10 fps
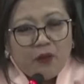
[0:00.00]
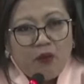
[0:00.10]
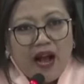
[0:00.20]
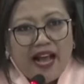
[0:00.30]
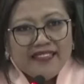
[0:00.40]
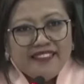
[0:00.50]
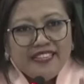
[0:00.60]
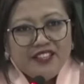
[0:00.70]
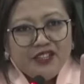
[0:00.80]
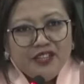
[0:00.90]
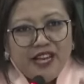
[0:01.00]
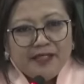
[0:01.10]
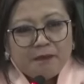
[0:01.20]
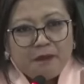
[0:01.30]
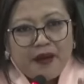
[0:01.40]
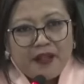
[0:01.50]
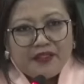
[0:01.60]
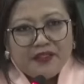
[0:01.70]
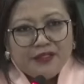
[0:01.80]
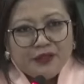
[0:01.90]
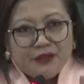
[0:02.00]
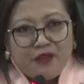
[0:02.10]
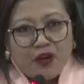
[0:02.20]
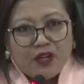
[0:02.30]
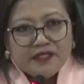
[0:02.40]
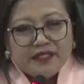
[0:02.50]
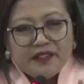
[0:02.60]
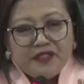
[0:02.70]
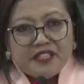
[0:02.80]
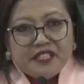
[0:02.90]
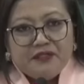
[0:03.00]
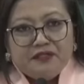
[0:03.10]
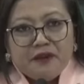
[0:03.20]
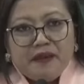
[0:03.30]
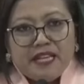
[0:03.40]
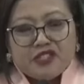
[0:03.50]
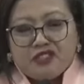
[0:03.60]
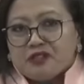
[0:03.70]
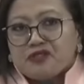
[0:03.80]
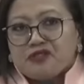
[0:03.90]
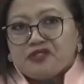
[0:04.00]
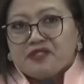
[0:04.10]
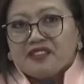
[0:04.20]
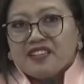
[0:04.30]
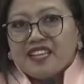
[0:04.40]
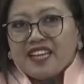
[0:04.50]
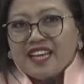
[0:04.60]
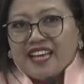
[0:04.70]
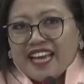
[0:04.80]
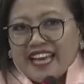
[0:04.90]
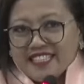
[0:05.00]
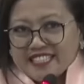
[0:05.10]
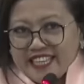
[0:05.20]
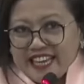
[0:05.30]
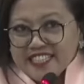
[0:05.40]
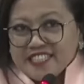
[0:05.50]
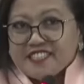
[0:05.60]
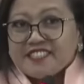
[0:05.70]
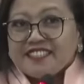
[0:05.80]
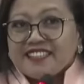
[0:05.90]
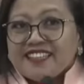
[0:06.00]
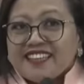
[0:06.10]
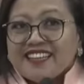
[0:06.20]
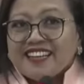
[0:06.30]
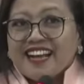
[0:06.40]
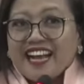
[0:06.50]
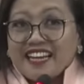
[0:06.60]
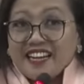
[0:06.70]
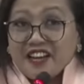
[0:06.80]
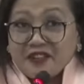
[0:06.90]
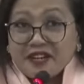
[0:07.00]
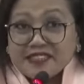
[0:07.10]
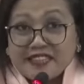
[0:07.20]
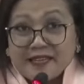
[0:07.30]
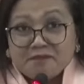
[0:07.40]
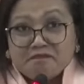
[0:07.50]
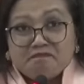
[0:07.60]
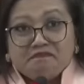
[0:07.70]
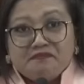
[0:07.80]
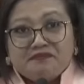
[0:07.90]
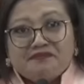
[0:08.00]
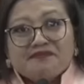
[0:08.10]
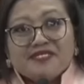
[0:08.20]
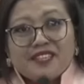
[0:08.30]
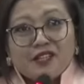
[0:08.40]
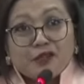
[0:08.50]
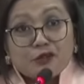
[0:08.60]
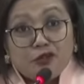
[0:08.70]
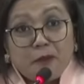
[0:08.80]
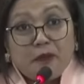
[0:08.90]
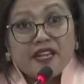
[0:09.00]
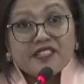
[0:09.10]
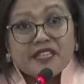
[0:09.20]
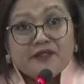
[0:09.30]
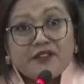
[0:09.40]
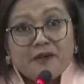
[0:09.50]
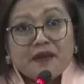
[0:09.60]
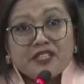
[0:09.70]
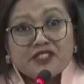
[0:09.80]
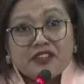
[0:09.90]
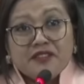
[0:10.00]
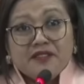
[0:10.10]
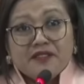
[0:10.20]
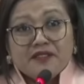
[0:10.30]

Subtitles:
Why did you not bother to volunteer this information? Is this another attempt to suppress information?